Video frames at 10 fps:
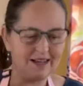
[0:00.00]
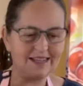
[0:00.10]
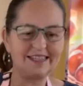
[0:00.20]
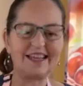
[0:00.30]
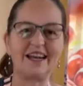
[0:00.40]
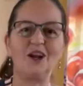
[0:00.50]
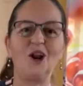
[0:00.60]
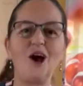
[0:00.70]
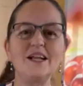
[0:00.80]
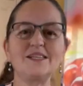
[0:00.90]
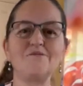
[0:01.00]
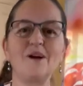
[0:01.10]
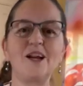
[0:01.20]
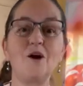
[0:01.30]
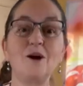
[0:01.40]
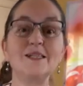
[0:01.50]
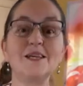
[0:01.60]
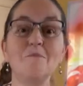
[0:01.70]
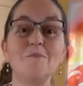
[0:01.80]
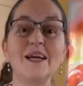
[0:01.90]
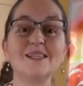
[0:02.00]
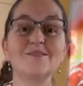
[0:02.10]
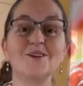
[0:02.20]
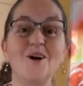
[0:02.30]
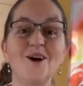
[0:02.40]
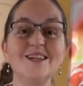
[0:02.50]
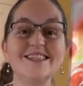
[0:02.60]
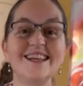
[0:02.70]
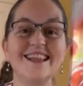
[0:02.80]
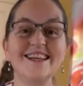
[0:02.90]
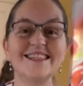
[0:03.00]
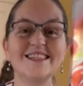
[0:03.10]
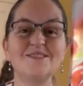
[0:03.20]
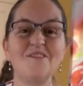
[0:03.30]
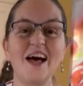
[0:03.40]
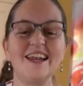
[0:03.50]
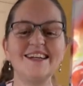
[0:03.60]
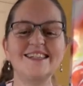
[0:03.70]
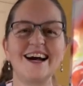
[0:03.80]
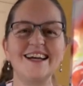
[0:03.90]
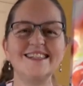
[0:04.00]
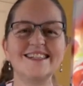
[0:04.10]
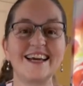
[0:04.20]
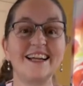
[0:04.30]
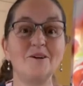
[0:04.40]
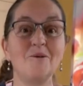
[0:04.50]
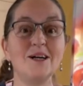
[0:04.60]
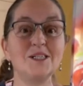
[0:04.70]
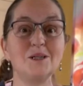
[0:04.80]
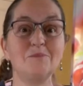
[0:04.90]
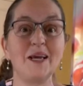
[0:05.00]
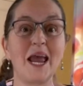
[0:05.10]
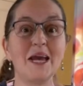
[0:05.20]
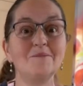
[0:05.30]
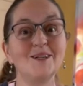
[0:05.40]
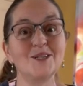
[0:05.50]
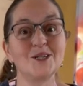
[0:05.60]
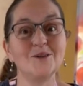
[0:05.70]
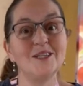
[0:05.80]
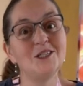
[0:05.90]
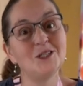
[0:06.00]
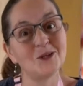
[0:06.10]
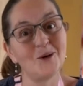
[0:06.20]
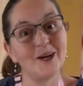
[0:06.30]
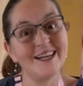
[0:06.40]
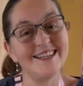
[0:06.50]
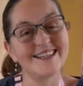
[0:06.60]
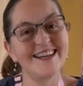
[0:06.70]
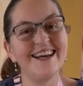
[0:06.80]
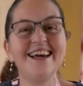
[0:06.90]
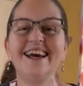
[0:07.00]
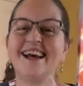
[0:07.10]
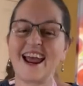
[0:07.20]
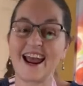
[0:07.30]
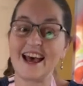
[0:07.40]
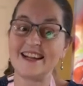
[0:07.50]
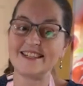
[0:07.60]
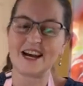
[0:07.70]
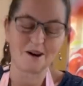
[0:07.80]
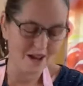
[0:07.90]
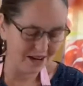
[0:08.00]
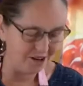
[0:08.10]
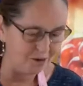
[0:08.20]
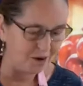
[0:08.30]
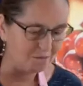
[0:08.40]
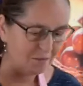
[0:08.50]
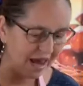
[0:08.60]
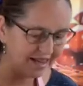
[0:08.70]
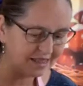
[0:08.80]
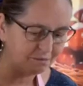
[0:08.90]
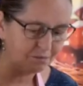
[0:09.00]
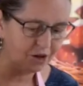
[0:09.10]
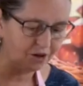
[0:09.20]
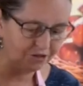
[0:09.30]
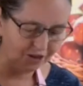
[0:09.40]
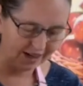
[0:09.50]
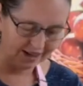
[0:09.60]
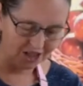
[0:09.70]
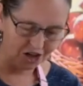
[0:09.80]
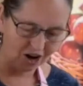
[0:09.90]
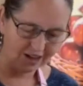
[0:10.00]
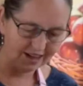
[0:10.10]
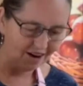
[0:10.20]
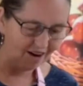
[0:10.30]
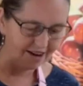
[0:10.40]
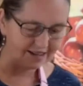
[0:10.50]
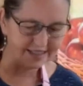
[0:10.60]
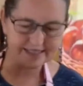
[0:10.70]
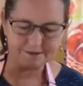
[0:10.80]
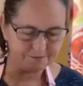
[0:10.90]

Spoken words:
send lots of red hearts up, because of course this is Valentine's Day and I want you to be able to enjoy it, and you can make some beautiful little chocolate hearts